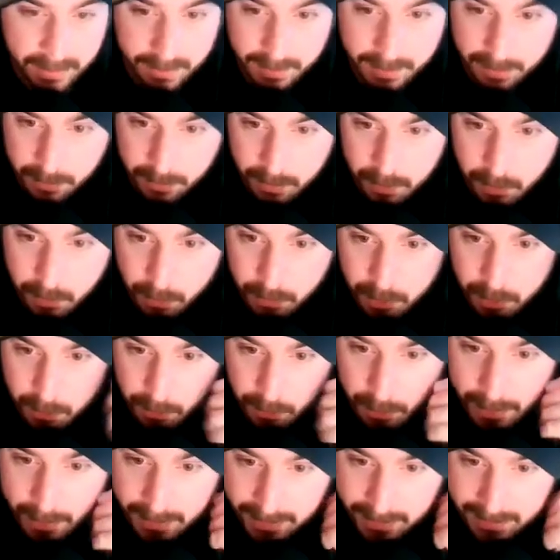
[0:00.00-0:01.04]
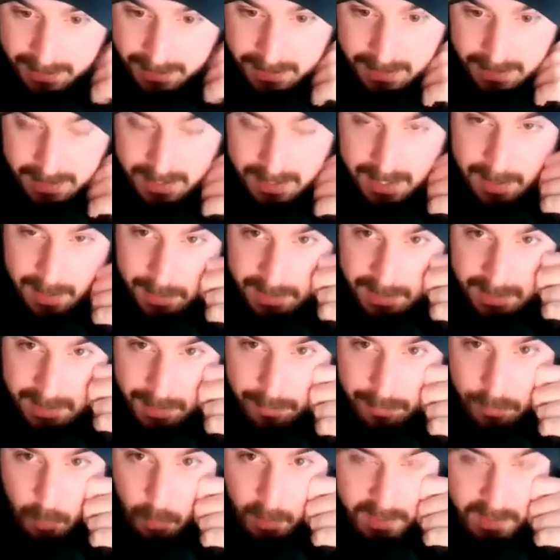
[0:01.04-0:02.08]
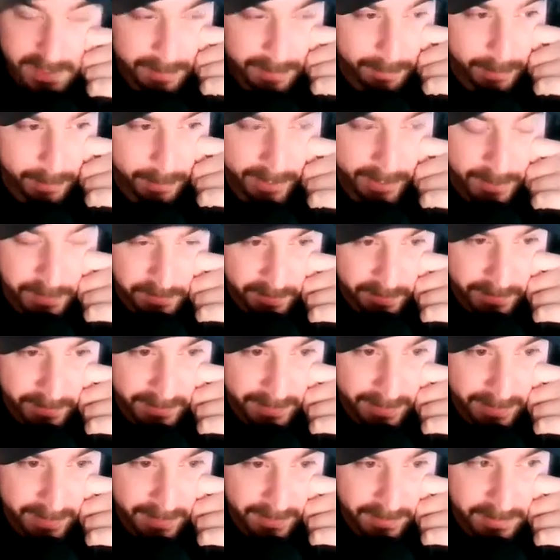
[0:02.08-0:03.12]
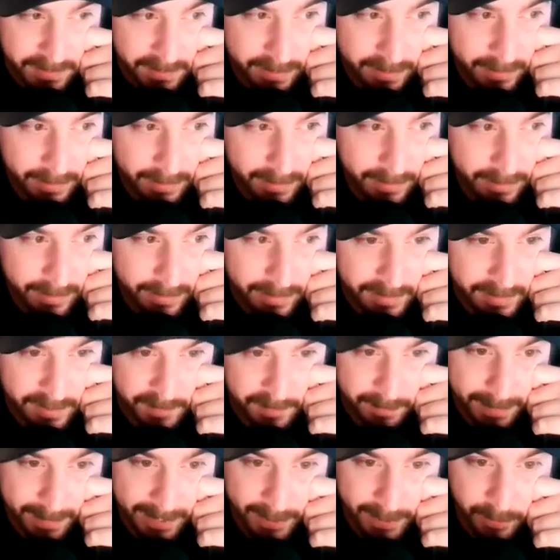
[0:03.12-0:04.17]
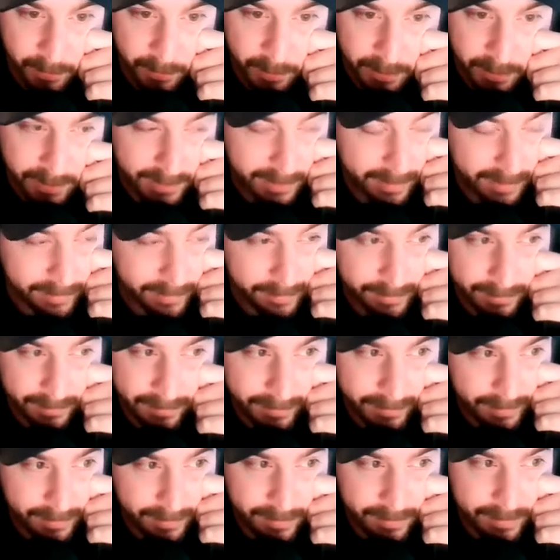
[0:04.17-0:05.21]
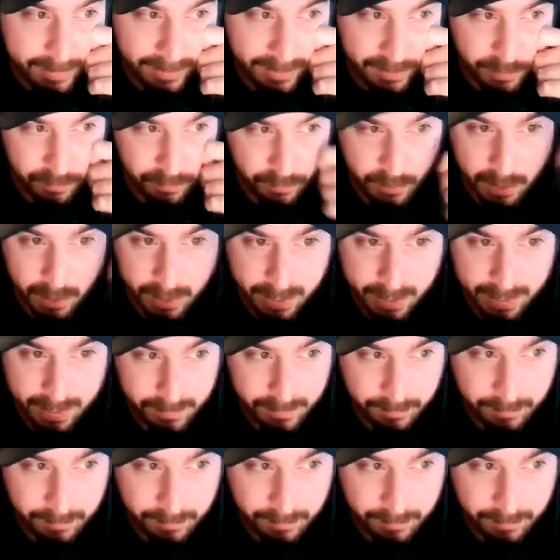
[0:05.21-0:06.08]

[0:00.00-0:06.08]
Like when you're playing against a team that's got 14 players on the ice, it doesn't matter really that you've got